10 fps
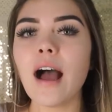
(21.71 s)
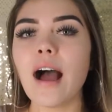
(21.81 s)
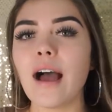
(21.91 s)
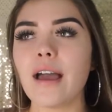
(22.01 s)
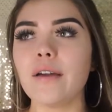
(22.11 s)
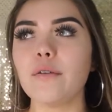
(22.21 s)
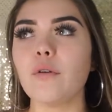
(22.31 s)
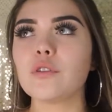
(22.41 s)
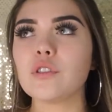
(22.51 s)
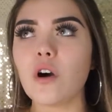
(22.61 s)
I
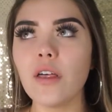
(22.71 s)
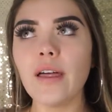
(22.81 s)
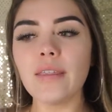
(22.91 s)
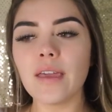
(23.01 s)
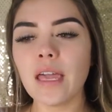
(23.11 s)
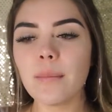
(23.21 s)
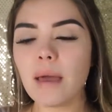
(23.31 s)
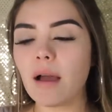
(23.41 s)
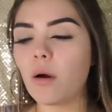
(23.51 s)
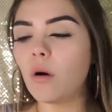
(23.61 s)
saw that they came
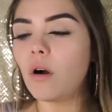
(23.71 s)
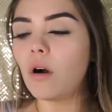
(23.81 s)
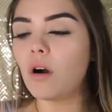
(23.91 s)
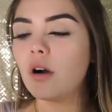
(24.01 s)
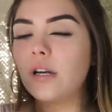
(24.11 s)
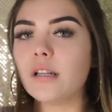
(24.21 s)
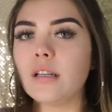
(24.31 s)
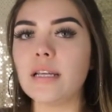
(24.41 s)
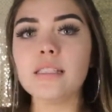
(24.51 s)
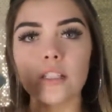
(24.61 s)
out
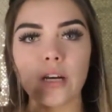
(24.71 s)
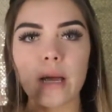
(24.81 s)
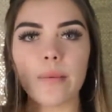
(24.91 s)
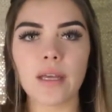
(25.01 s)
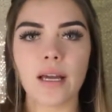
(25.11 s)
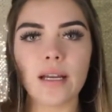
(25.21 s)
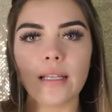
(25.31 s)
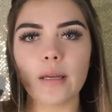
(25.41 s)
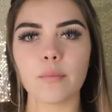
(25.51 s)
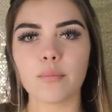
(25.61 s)
on Instagram and they kind of
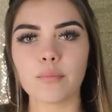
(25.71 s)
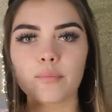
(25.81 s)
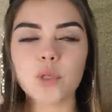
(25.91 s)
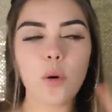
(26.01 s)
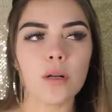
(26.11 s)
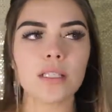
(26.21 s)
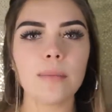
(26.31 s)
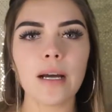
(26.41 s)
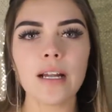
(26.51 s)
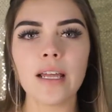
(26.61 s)
like told us
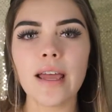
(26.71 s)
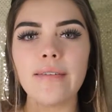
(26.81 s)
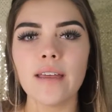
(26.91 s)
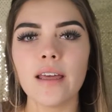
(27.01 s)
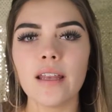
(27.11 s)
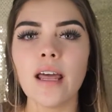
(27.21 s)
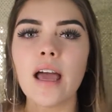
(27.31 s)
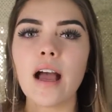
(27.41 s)
about it, and then